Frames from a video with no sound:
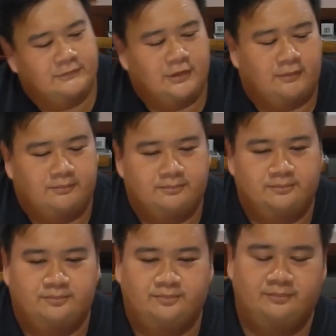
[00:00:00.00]
So,
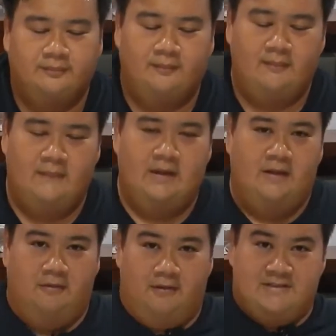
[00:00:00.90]

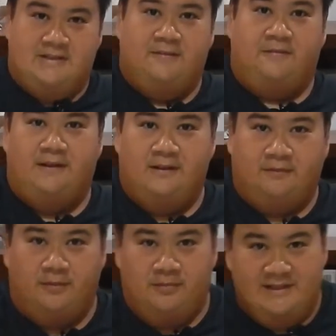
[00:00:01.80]
what's different
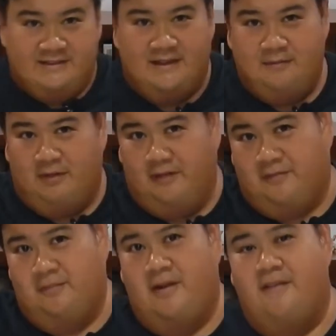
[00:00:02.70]
from this
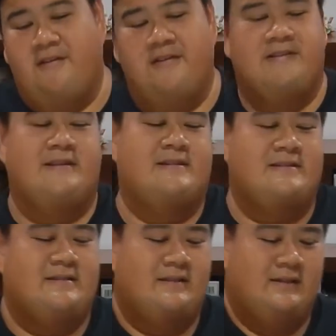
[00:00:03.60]
gimbal from the others
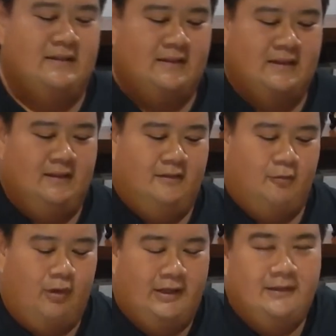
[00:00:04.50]
is,
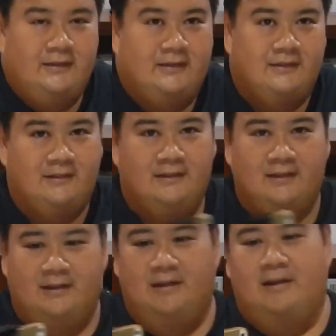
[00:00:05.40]
one,
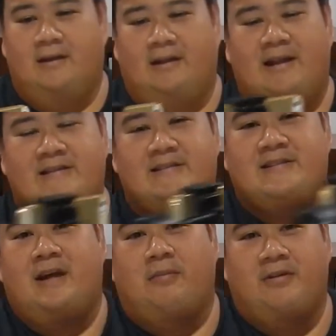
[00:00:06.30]
it has
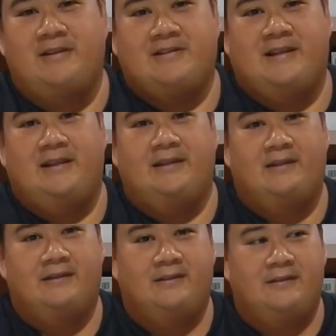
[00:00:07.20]
this knob on the side,
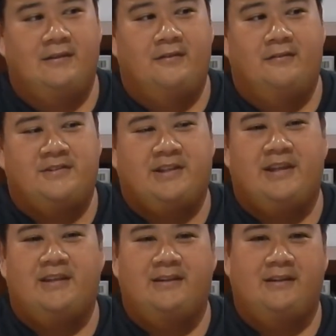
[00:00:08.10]
which
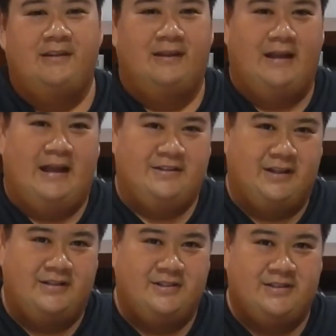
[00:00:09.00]
can
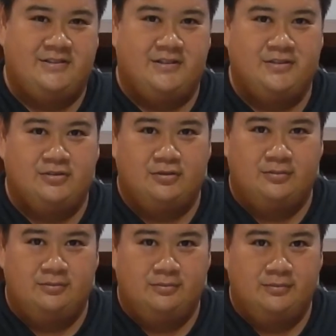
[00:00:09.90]
actually adjust your
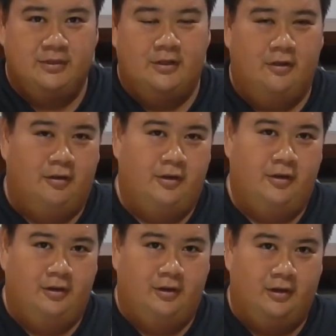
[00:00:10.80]
zoom or
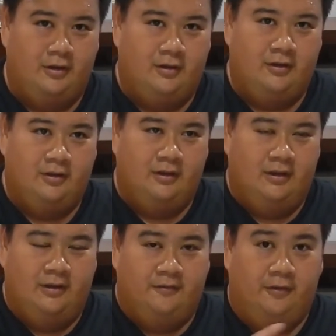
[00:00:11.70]
your
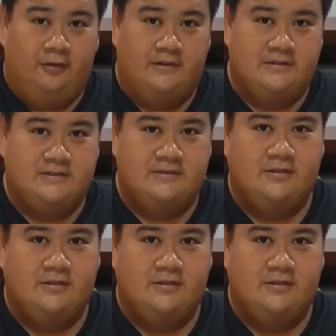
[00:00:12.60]
focus.